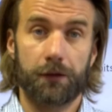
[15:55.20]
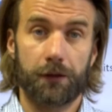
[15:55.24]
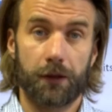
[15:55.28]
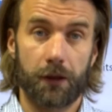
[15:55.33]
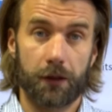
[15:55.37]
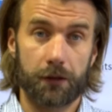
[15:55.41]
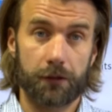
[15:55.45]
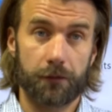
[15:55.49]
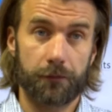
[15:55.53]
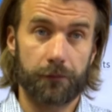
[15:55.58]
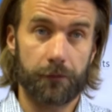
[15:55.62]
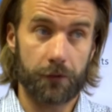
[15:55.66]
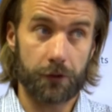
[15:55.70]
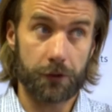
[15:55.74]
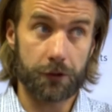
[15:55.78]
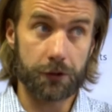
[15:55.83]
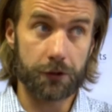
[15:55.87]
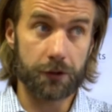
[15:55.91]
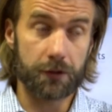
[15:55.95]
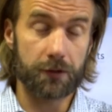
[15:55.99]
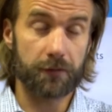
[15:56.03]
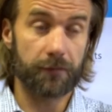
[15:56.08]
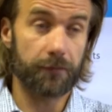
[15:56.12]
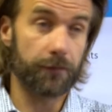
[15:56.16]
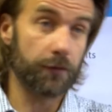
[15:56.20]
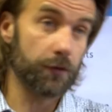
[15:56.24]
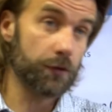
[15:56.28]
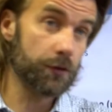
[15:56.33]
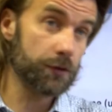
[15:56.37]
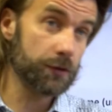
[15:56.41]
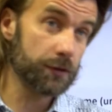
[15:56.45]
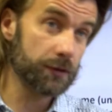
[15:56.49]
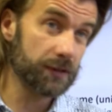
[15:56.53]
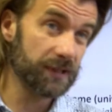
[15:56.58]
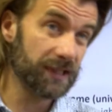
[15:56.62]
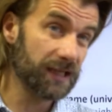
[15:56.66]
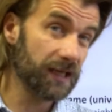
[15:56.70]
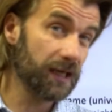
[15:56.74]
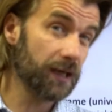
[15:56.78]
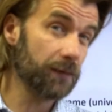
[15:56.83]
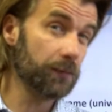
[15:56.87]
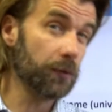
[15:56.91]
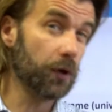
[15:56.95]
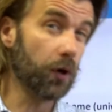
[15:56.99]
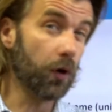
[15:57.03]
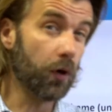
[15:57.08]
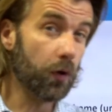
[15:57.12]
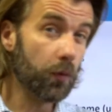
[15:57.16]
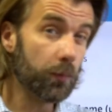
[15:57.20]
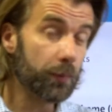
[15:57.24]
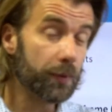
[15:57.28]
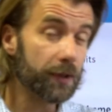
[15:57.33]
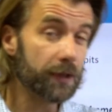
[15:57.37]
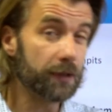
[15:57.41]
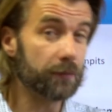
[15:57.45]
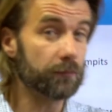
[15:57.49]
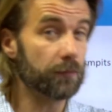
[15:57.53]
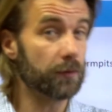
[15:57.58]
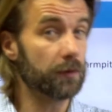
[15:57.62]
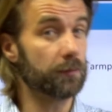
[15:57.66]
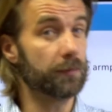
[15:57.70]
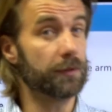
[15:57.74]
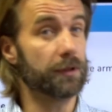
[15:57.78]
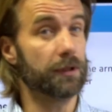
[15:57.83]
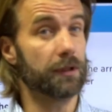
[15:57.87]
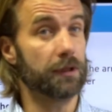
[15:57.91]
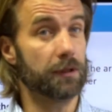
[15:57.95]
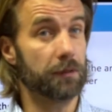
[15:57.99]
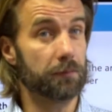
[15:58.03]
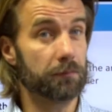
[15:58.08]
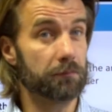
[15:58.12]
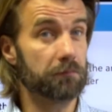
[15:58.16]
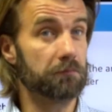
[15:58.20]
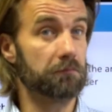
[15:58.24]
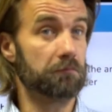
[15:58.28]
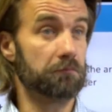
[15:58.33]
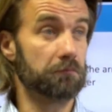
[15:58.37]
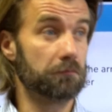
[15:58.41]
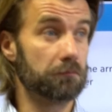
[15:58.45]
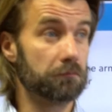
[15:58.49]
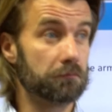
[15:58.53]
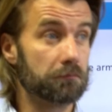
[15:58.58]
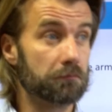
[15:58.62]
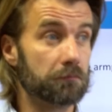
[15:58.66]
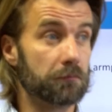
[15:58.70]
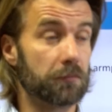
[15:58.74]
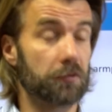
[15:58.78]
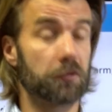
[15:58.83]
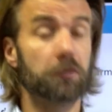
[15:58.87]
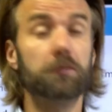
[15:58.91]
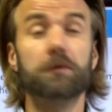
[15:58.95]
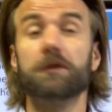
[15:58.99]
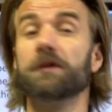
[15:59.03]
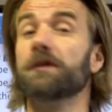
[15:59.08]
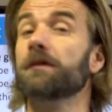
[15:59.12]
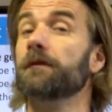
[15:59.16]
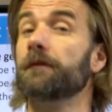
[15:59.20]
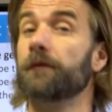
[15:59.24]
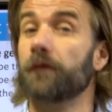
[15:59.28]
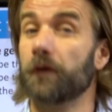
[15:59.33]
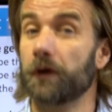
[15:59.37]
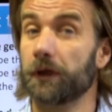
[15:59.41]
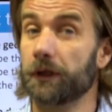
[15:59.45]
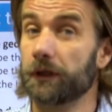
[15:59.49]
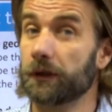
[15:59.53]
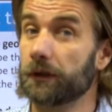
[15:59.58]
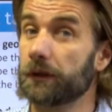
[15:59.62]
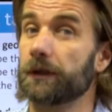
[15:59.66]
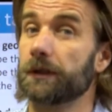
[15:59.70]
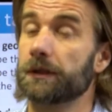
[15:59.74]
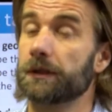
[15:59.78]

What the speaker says: another version that I'm hoping will be probably the final